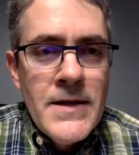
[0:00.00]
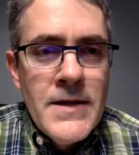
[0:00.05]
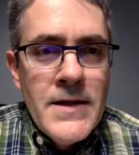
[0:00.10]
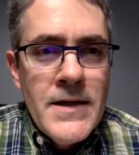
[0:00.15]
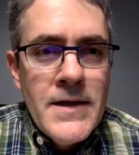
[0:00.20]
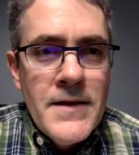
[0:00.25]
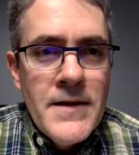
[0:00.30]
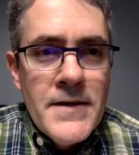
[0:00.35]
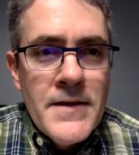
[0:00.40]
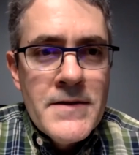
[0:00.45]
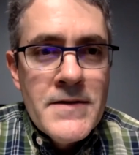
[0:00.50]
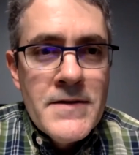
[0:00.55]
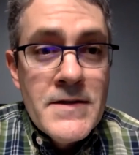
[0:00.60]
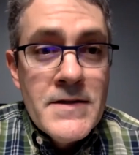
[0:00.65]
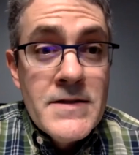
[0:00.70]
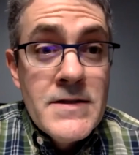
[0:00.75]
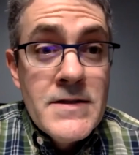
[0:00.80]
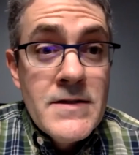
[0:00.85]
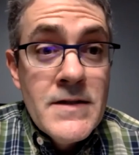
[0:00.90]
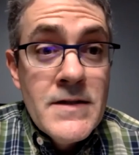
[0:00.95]
Uh, that the,
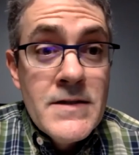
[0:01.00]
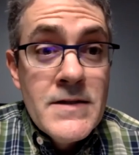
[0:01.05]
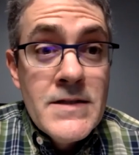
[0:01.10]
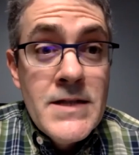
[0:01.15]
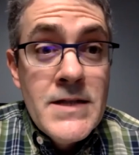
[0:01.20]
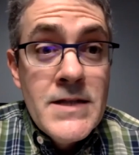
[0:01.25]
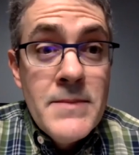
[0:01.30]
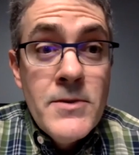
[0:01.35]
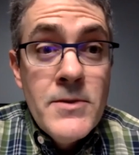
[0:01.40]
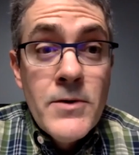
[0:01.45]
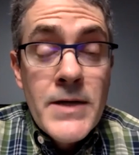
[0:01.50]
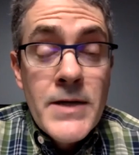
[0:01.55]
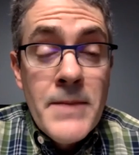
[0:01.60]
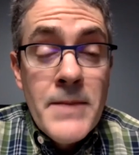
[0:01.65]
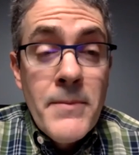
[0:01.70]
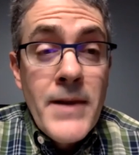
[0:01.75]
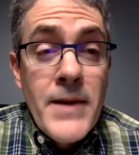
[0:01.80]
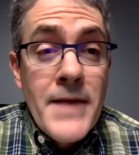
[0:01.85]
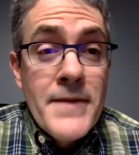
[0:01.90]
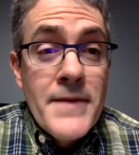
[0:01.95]
the tibial
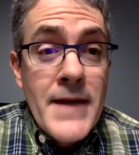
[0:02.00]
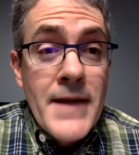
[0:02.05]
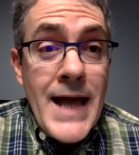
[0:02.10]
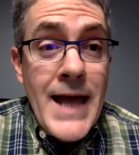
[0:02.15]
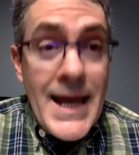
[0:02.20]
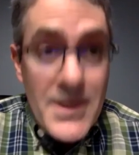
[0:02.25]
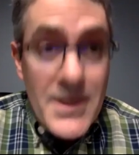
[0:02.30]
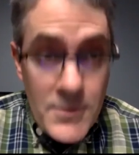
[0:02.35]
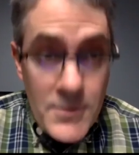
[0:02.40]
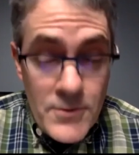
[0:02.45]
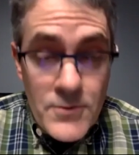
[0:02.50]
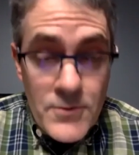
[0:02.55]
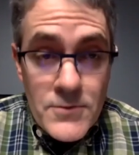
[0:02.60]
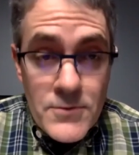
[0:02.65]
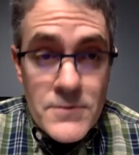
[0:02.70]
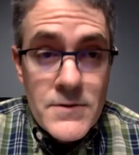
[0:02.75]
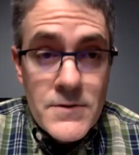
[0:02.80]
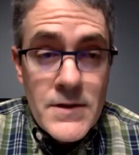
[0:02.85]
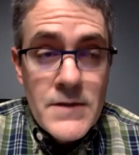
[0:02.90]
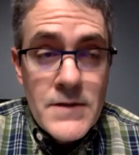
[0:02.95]
implant that I
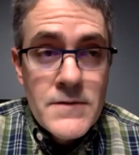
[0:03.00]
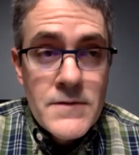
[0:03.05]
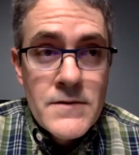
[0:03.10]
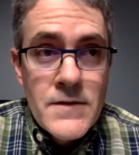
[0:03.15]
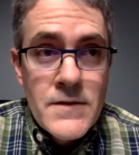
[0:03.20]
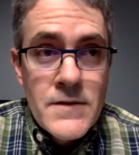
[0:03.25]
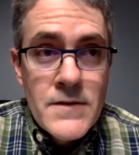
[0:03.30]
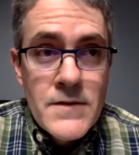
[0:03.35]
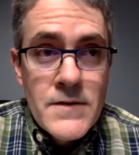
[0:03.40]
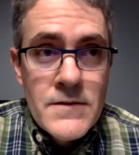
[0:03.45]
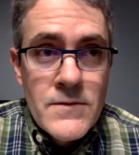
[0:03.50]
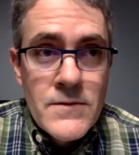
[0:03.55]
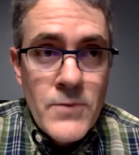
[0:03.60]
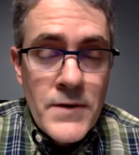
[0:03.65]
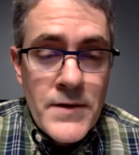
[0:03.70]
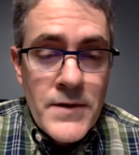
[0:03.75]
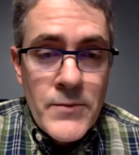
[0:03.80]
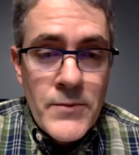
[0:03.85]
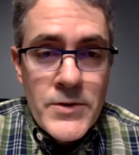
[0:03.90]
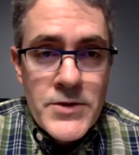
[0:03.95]
use is is the one
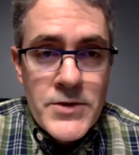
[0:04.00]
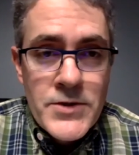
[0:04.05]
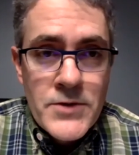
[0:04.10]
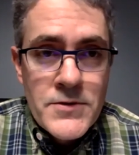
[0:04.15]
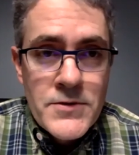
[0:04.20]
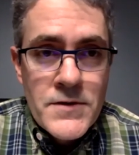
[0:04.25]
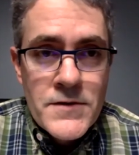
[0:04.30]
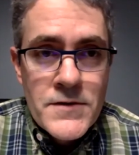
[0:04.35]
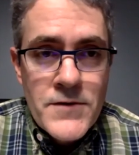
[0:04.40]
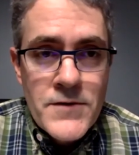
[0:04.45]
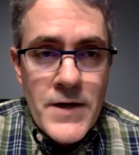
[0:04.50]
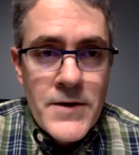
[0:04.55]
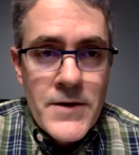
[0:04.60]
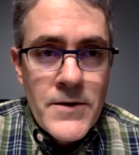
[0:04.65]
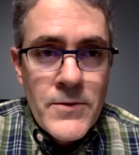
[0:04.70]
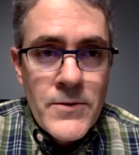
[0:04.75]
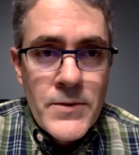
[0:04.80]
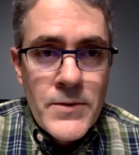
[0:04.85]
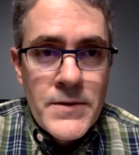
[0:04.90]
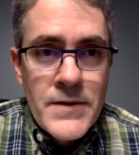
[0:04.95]
that we showed you, the
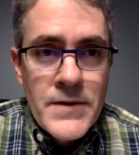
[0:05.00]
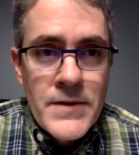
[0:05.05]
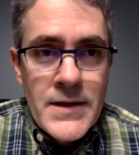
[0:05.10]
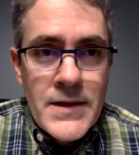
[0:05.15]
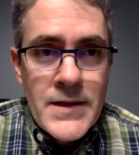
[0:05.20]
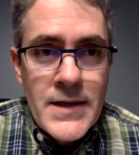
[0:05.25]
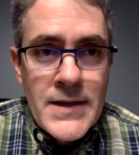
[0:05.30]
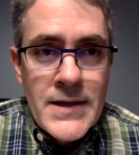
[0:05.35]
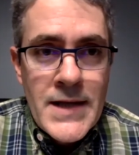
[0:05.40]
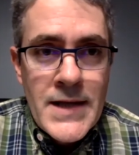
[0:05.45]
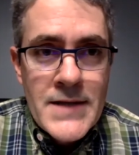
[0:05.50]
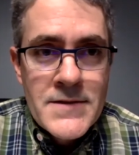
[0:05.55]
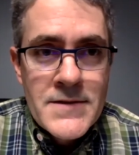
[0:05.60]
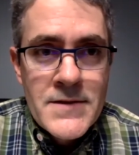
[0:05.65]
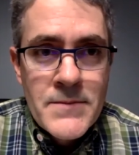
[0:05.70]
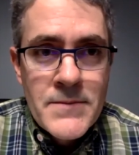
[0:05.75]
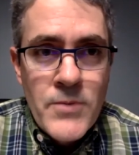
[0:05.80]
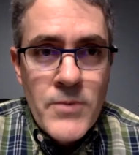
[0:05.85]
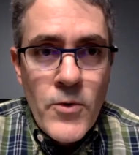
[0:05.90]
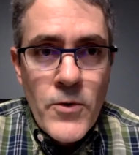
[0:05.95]
Stryker one that, that has
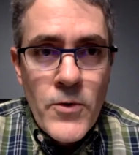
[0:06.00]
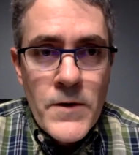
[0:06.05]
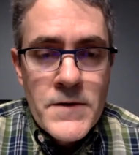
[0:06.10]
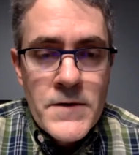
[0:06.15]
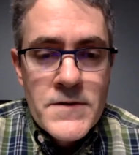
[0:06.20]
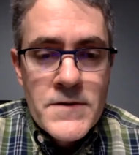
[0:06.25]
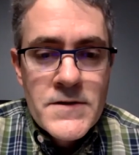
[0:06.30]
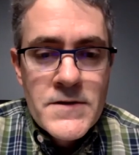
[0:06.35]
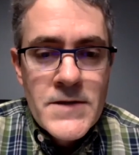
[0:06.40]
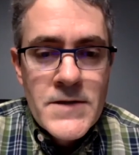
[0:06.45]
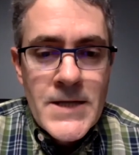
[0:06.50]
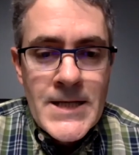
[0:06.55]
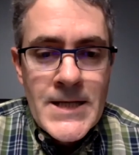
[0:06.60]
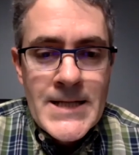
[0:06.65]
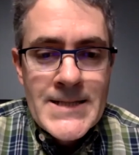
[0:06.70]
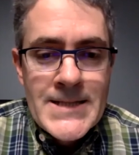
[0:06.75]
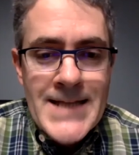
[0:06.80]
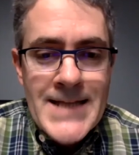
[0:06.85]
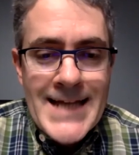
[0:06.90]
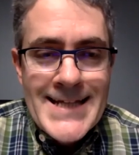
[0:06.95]
the porous uh,
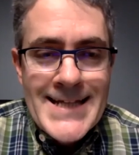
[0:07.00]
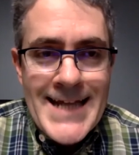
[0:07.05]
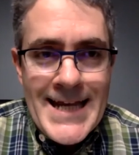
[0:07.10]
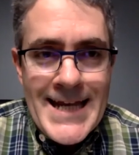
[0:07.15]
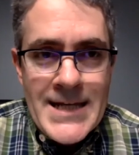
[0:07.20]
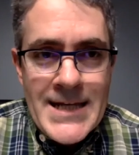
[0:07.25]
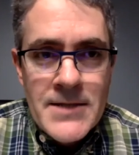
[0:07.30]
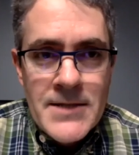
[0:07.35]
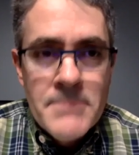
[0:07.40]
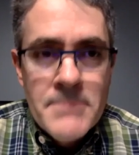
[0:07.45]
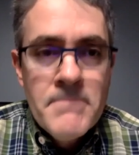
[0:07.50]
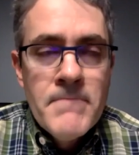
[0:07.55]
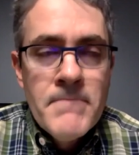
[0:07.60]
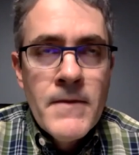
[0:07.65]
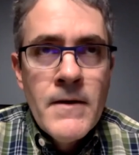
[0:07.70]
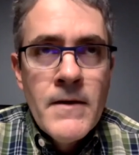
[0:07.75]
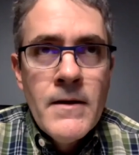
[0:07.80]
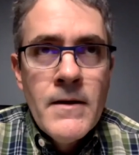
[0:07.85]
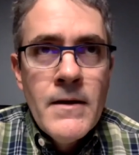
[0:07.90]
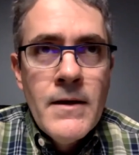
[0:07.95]
titanium.
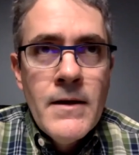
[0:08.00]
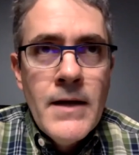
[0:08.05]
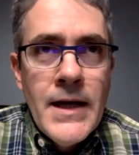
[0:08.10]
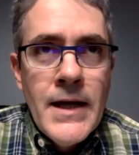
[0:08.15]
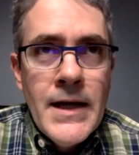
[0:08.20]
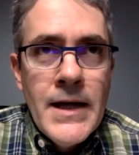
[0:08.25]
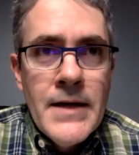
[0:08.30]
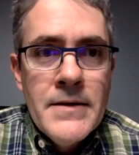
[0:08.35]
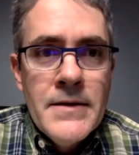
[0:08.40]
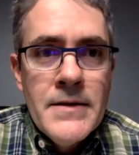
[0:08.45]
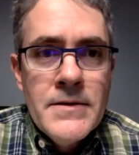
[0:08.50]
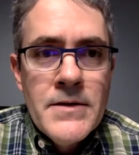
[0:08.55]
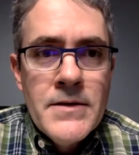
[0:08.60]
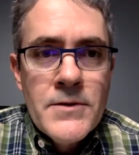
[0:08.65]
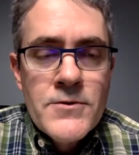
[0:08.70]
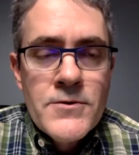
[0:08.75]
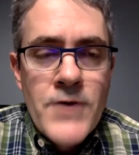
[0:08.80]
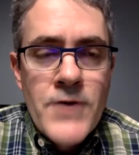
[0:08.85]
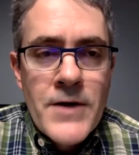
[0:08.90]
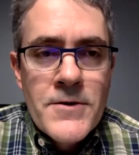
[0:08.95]
And you know,
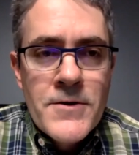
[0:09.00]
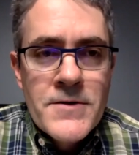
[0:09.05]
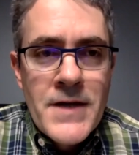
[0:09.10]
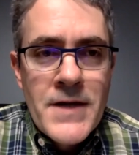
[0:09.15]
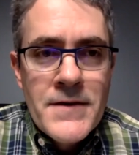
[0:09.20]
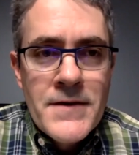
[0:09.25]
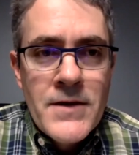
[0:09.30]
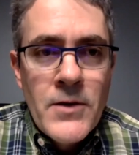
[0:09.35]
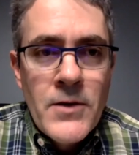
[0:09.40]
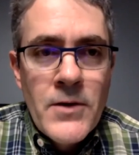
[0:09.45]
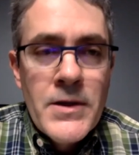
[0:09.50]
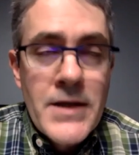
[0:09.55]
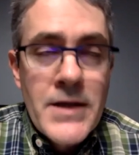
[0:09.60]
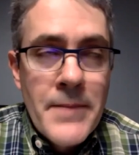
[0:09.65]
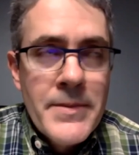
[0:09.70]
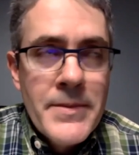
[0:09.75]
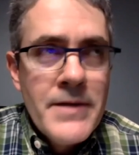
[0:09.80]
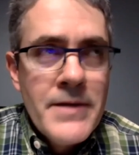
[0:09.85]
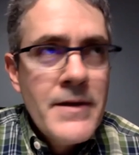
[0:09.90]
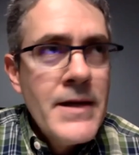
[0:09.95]
Stryker's not the only
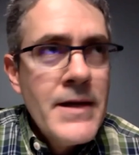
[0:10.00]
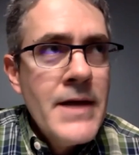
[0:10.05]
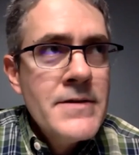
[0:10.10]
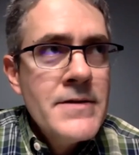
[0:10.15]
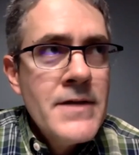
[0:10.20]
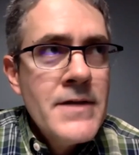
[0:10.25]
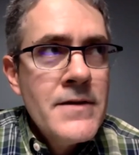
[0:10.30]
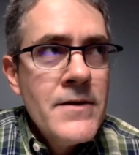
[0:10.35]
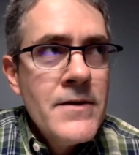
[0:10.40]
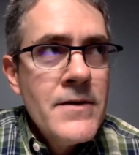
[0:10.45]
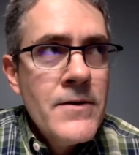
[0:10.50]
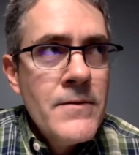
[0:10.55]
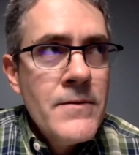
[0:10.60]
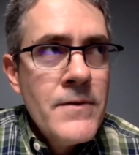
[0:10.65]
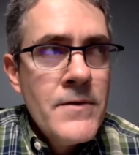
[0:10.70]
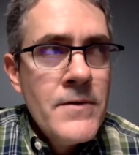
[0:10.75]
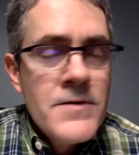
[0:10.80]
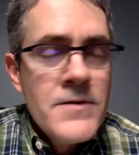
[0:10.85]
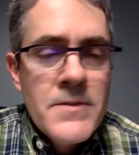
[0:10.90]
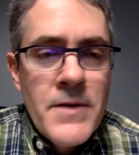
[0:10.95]
company that has that. There there
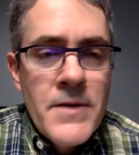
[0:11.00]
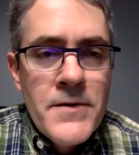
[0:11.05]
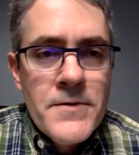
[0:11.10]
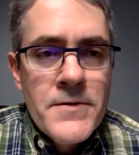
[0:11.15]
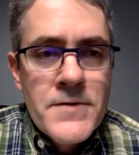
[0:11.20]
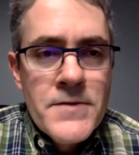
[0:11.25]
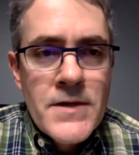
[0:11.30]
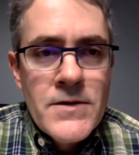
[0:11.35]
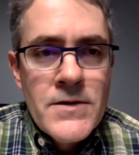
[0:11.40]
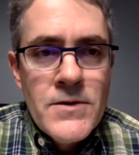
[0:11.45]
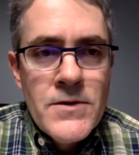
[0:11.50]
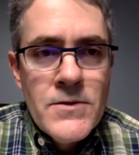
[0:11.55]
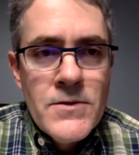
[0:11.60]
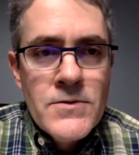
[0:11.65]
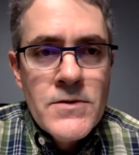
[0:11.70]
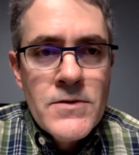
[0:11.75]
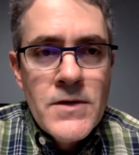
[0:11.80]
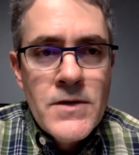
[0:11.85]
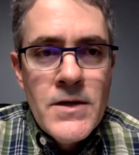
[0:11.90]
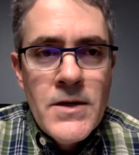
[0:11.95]
are some others that
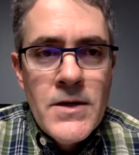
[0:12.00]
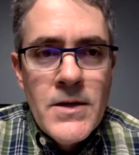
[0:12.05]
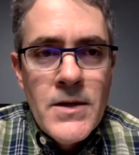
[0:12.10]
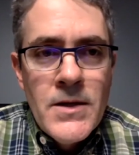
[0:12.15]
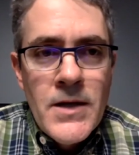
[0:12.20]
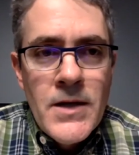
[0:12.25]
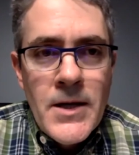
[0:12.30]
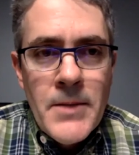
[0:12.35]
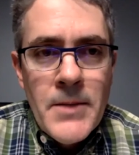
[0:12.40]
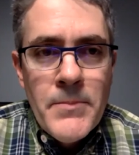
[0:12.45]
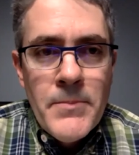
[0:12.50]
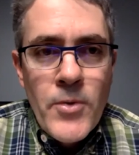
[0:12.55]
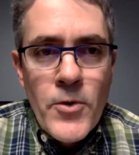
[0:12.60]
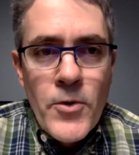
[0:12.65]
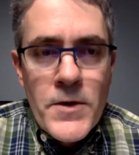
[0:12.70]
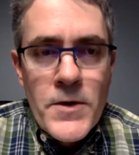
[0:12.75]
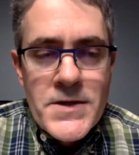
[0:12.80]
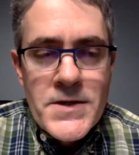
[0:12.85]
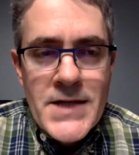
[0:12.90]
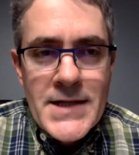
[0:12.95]
use uh,
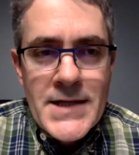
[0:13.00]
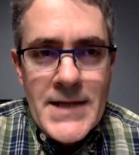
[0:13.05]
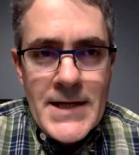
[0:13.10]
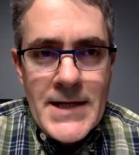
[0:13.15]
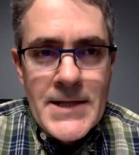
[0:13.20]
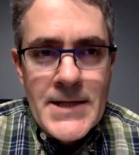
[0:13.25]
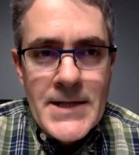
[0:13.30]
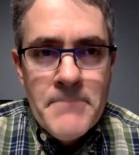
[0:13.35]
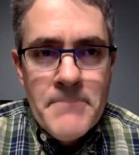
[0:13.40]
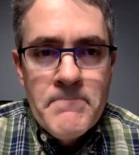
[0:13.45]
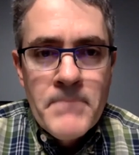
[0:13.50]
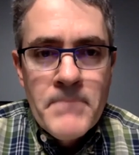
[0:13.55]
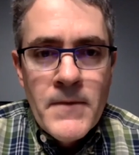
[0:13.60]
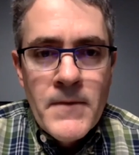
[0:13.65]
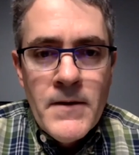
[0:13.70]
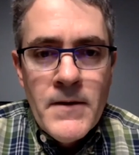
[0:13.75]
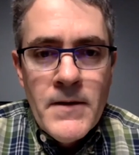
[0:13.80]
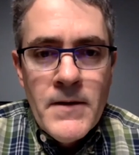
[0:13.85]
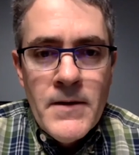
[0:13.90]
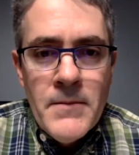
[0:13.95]
porous titanium,
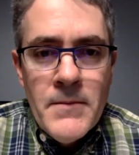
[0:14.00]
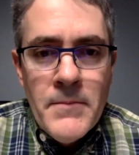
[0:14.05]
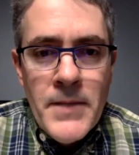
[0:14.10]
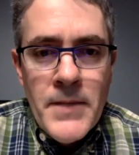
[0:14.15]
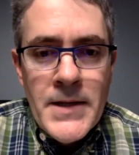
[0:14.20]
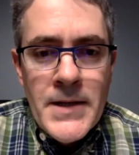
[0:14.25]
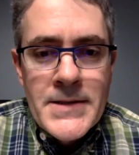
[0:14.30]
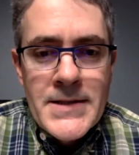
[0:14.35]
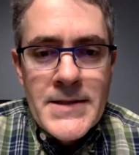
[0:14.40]
but